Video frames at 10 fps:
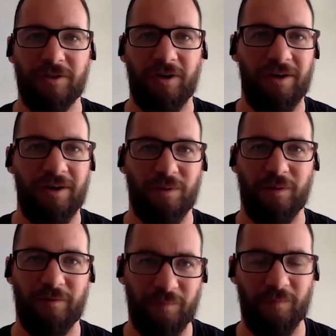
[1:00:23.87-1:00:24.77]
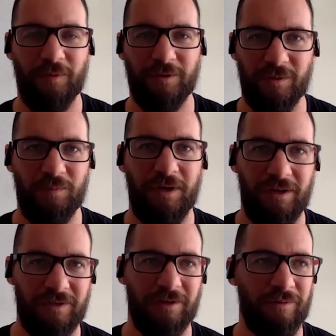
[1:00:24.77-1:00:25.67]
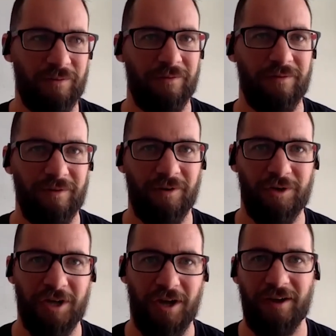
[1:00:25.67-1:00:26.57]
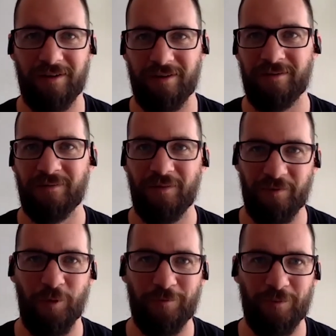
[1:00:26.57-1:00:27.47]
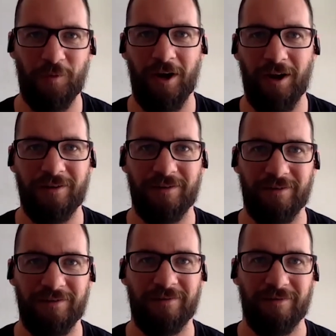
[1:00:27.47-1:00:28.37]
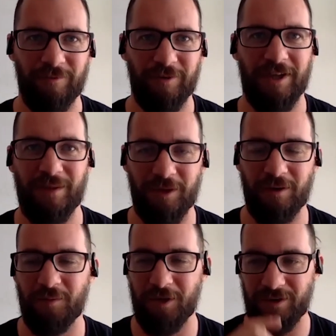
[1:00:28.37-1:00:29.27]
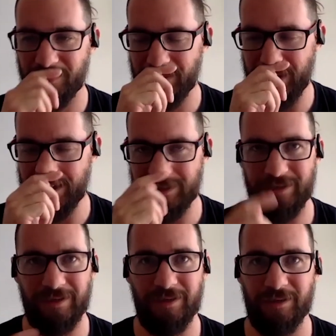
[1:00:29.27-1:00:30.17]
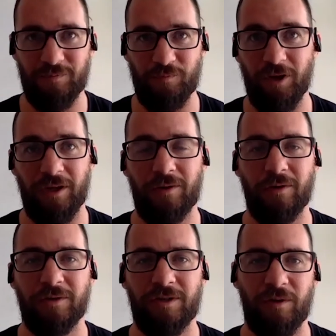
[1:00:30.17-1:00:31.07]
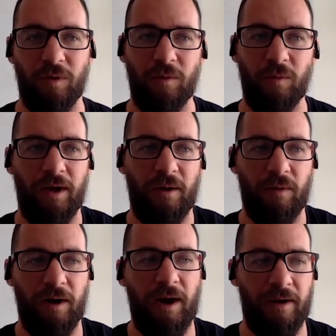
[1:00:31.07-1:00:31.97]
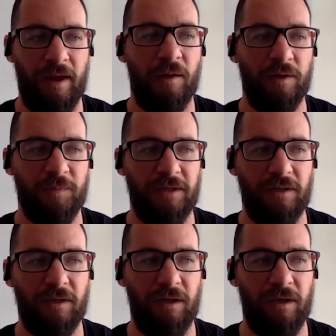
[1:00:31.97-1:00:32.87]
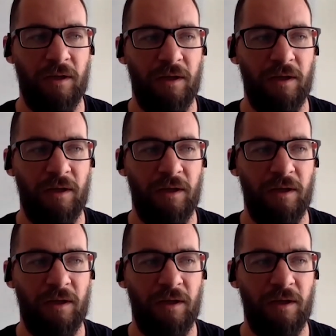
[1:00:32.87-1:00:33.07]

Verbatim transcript: trials where we've put some beers on, on chain and we've moved them around and redeemed them. And it's, it's, it's really cool. So what where we're at now is basically